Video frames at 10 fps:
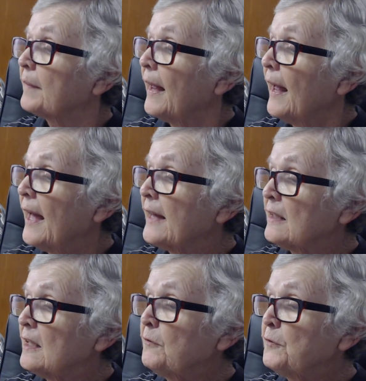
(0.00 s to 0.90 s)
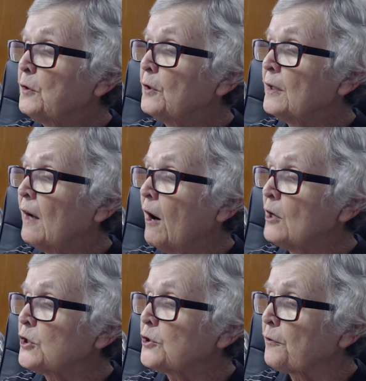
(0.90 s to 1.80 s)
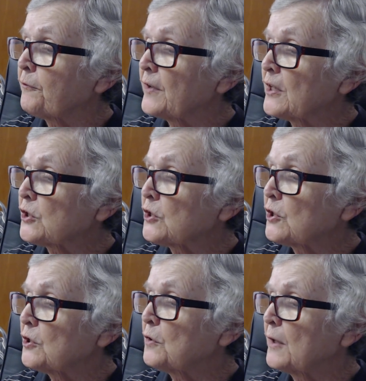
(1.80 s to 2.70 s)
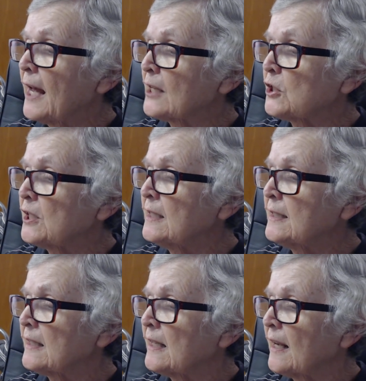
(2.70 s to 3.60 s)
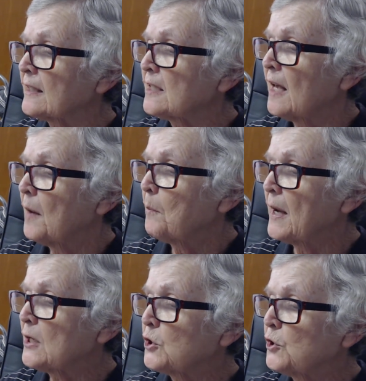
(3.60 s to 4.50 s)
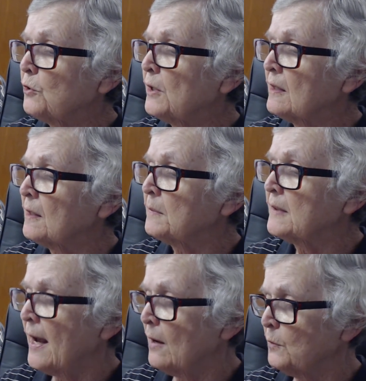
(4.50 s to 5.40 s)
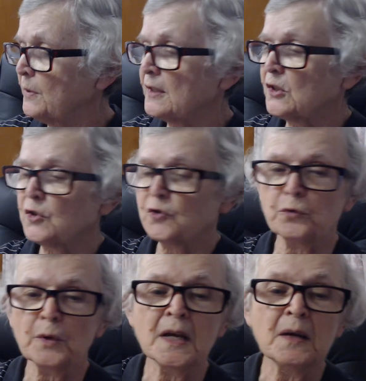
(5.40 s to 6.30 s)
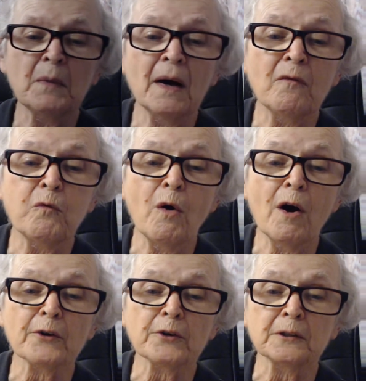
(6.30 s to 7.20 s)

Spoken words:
And if you're an archer fish, you catch insects by shooting them down with a stream of water.